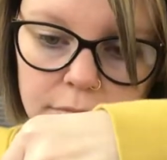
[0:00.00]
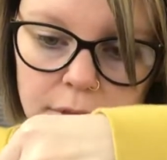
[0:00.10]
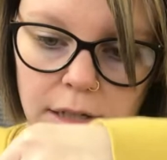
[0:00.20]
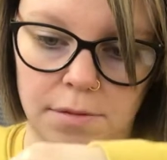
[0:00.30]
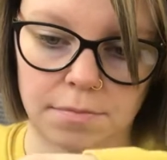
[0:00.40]

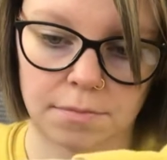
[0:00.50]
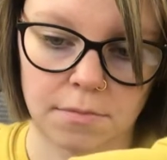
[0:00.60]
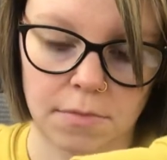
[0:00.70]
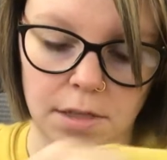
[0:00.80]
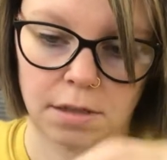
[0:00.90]
Okay,
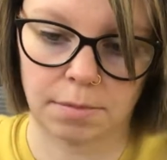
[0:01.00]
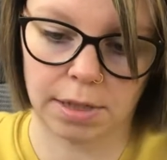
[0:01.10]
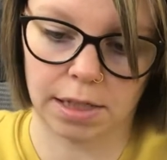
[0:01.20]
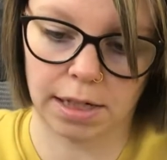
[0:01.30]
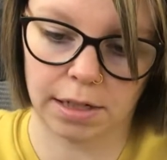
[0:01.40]
I'm
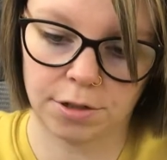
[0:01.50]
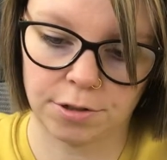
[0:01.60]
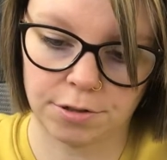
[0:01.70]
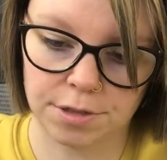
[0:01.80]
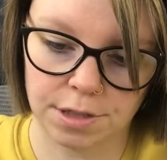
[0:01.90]
going to kind of
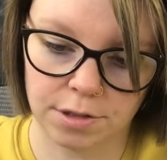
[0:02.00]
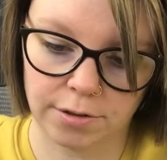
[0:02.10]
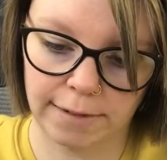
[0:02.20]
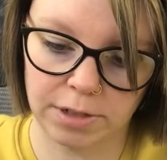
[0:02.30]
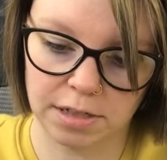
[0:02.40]
use
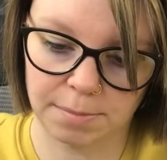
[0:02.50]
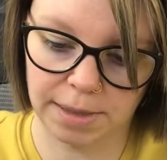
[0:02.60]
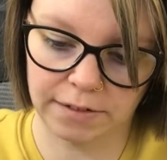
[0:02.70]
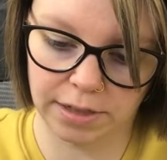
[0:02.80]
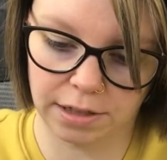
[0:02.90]
gravity to
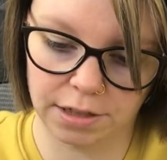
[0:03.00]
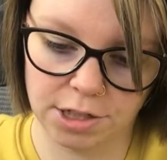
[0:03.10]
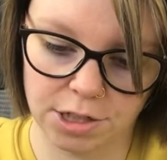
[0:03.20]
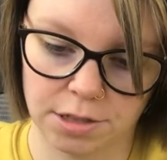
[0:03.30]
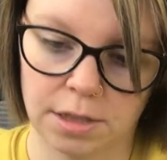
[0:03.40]
my
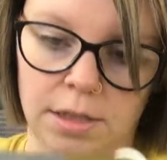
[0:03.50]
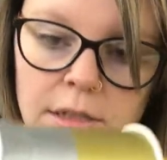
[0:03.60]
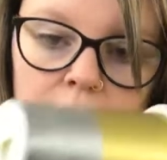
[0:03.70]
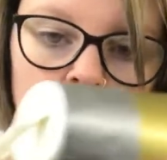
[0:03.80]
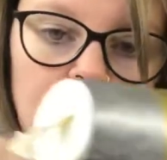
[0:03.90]
advantage,
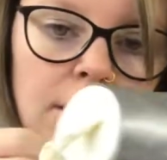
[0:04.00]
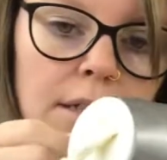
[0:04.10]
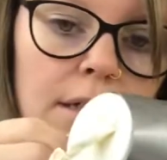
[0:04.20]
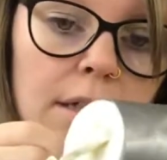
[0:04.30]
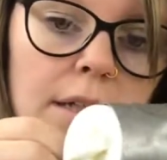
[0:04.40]

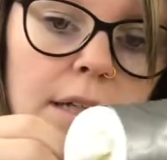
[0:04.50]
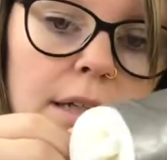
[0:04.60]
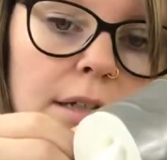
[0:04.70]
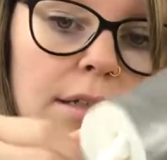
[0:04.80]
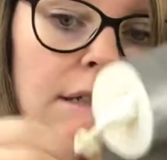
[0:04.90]

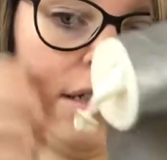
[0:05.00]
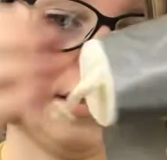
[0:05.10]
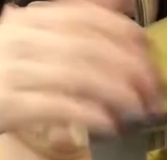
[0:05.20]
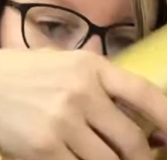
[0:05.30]
and the